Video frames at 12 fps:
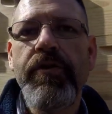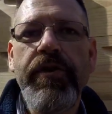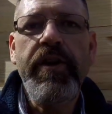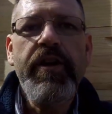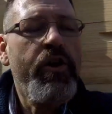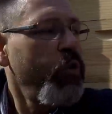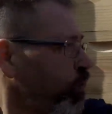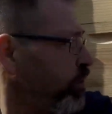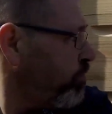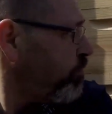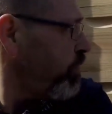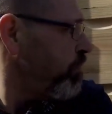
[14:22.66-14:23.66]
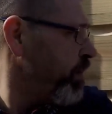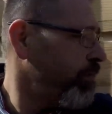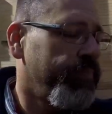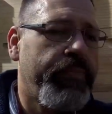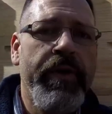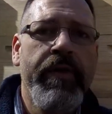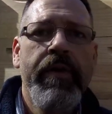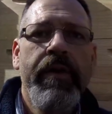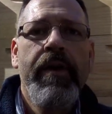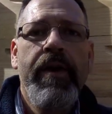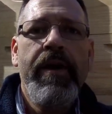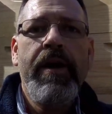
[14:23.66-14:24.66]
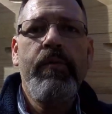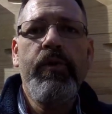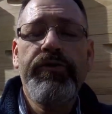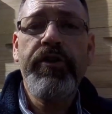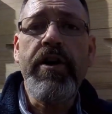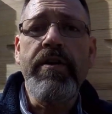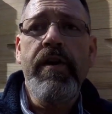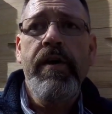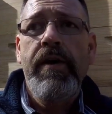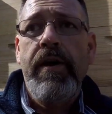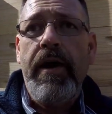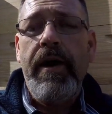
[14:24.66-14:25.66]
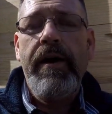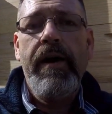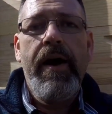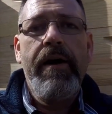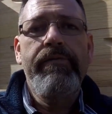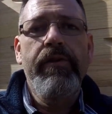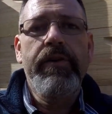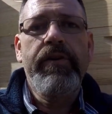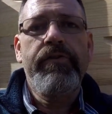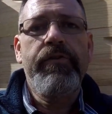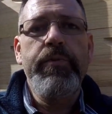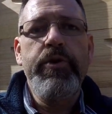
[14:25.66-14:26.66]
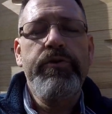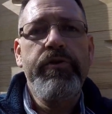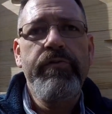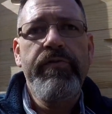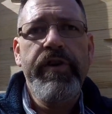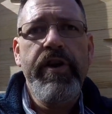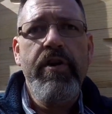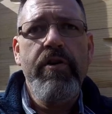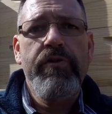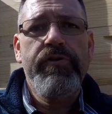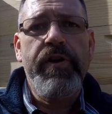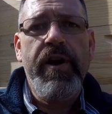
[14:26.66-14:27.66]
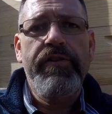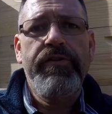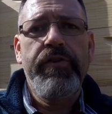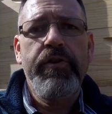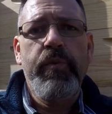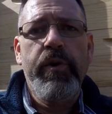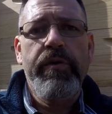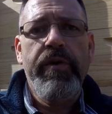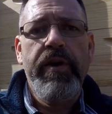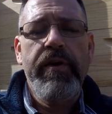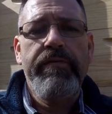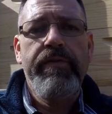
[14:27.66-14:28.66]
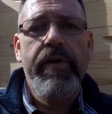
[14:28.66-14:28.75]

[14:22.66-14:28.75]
the Eco Wood Treatment, we'll see. I've looked at some YouTube videos, and I see where they've